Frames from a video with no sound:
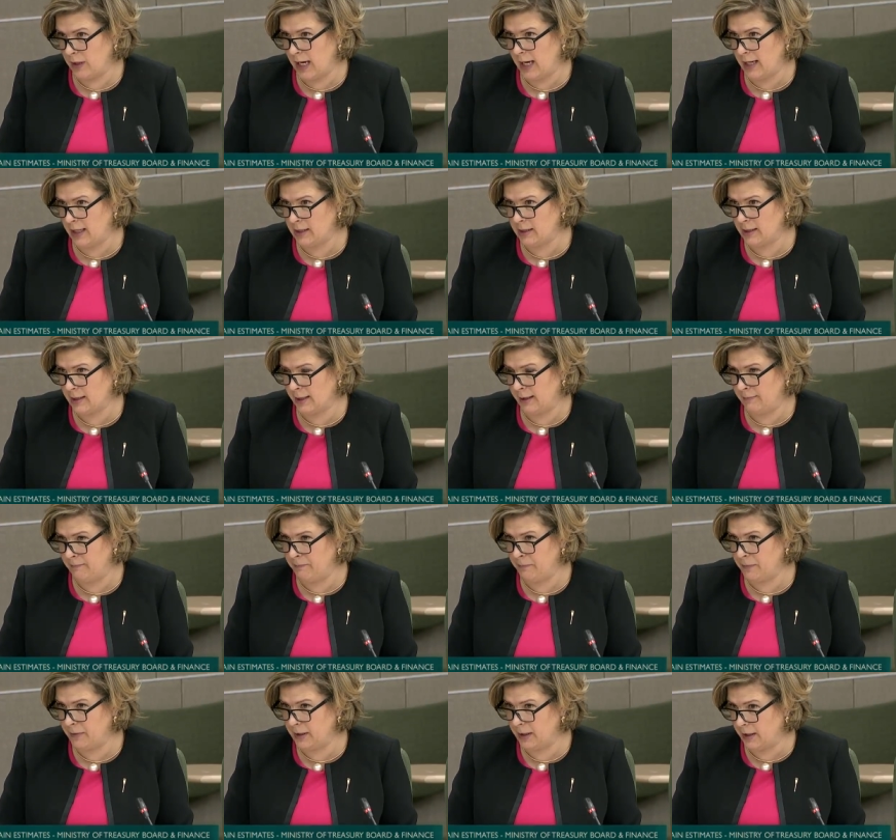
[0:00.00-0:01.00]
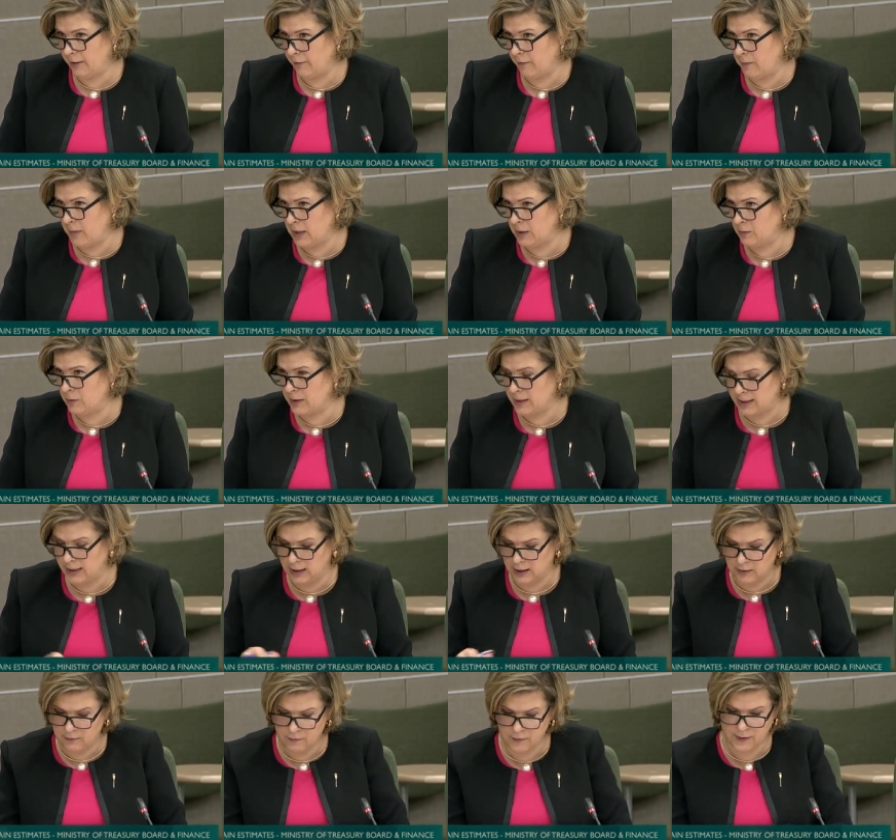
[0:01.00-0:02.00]
that um, the government
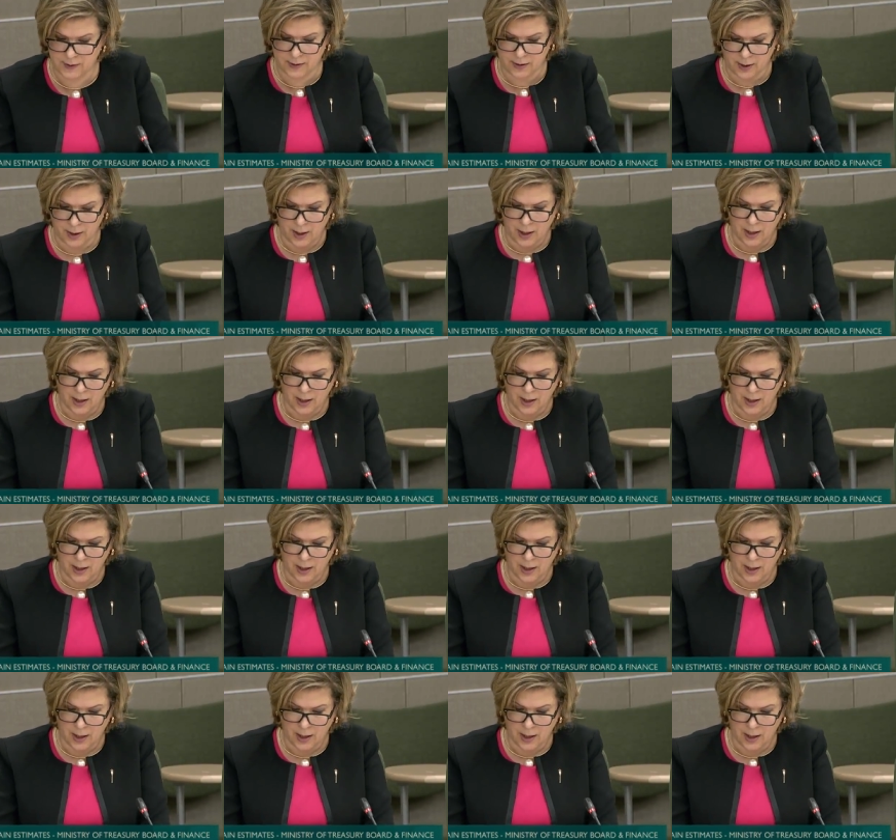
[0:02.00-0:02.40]
receives.